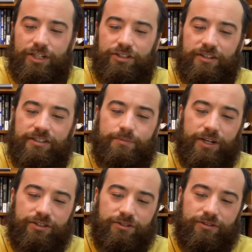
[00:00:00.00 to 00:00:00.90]
That mission
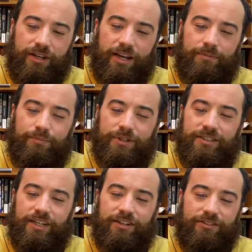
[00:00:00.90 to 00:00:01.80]
is special and
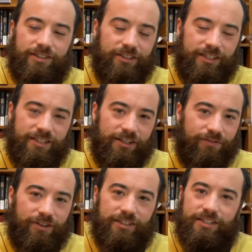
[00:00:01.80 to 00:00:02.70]
particularly
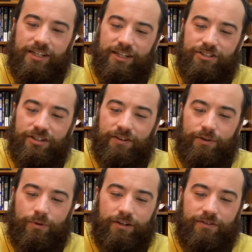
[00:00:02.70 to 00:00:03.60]
different to
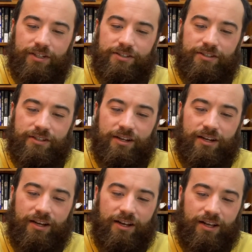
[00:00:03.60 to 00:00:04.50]
each and every one of us.
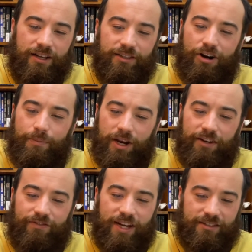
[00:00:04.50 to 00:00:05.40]
There
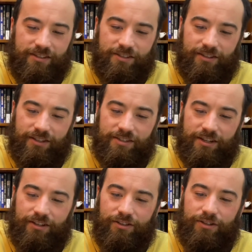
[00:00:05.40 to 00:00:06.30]
are many facets of
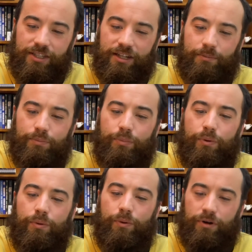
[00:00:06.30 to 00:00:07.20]
this, including the
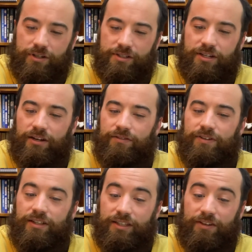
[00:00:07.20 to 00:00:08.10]
importance
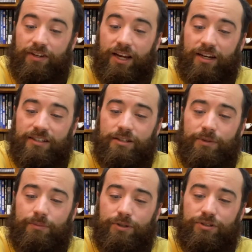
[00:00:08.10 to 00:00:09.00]
of
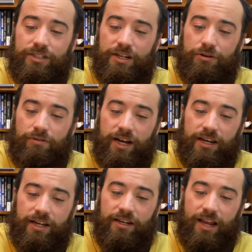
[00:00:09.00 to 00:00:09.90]
alleviating some of the most
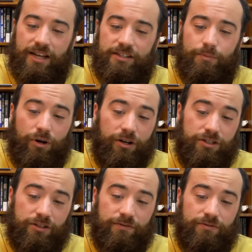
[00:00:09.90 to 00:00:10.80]
degrading and nasty
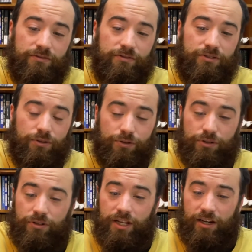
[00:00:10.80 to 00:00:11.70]
parts of
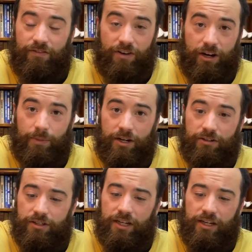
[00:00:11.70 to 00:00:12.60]
social and
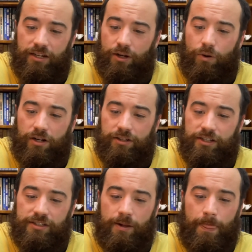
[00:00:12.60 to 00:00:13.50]
environmental
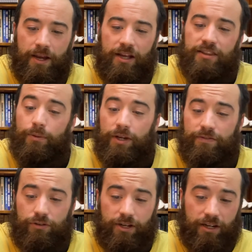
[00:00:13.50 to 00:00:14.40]
inequalities
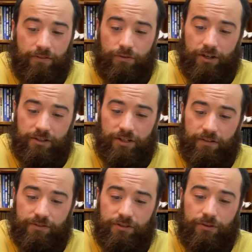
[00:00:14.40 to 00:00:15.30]
that we have created for
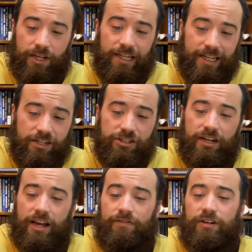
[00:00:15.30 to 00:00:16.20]
ourselves so that
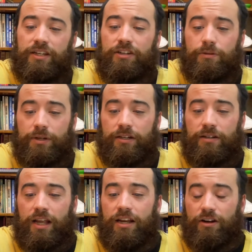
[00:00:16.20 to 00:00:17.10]
each and every
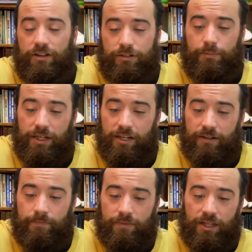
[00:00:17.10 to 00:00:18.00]
human and other
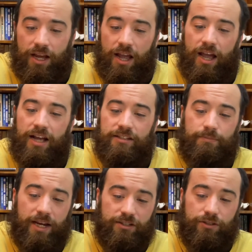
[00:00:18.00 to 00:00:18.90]
being
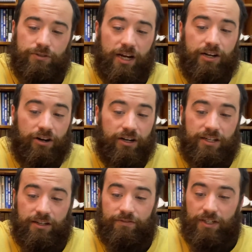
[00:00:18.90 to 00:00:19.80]
has Maslow's
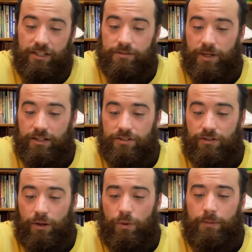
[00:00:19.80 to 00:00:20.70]
hierarchy of needs
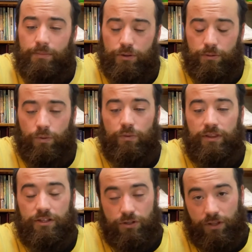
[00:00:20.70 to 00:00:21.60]
met so that
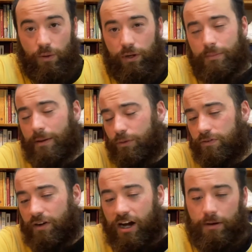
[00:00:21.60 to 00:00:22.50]
we
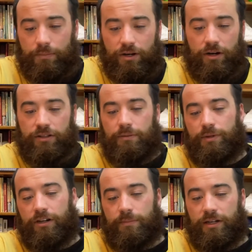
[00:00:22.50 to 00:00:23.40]
may move up
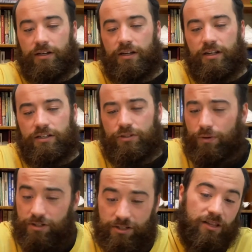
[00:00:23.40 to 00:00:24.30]
on the pyramid
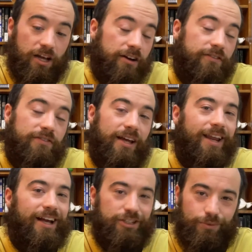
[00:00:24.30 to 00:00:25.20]
towards love
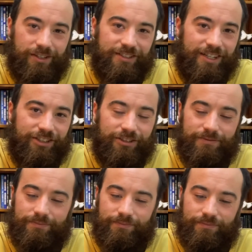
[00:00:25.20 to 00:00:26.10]
and
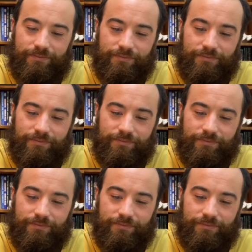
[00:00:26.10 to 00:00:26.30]
actualization.